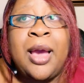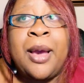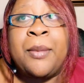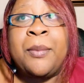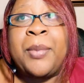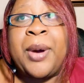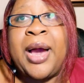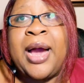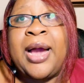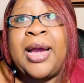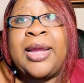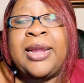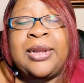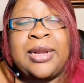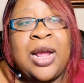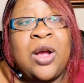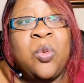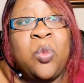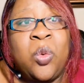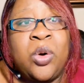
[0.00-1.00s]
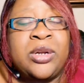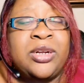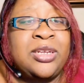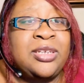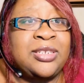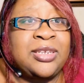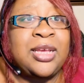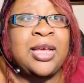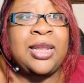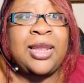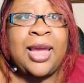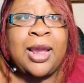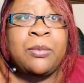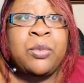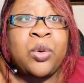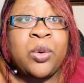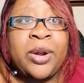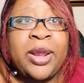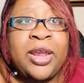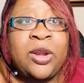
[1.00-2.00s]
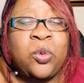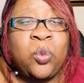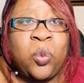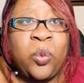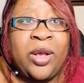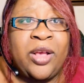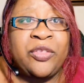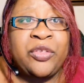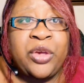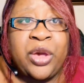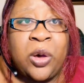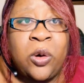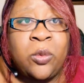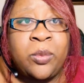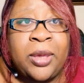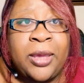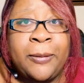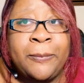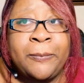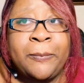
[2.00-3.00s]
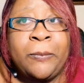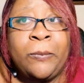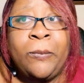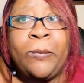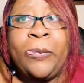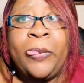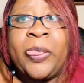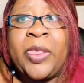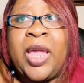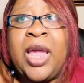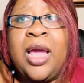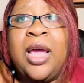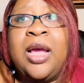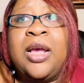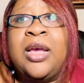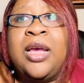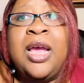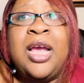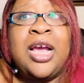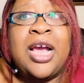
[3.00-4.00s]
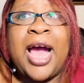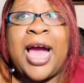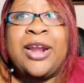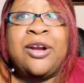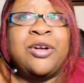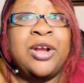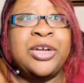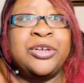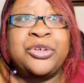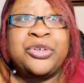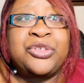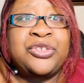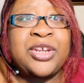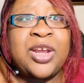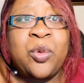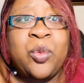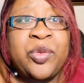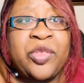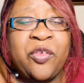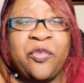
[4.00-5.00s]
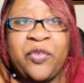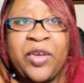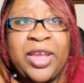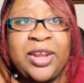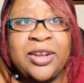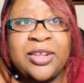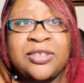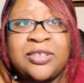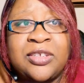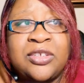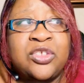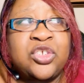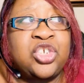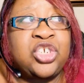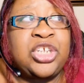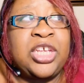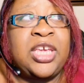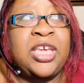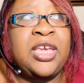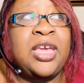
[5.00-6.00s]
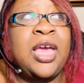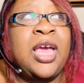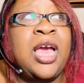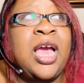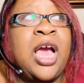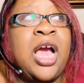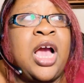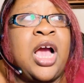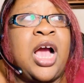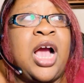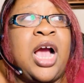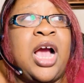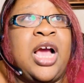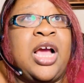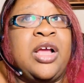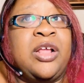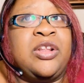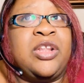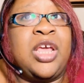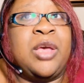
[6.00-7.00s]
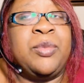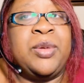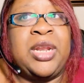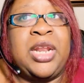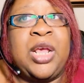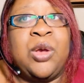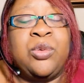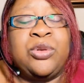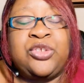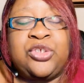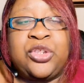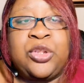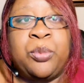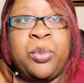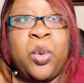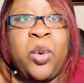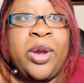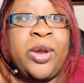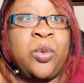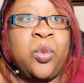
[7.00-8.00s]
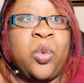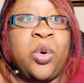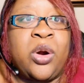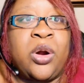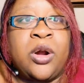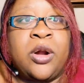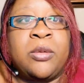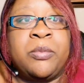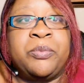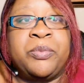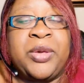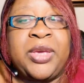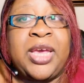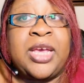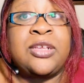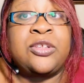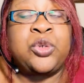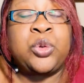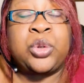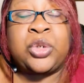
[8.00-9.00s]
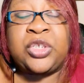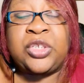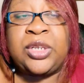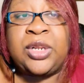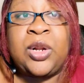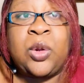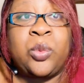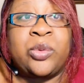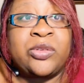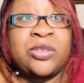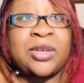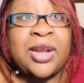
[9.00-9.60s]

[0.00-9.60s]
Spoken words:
by not wanting to collaborate with Kobe. I don't understand where the fakeness is. It was to the point where because Christina was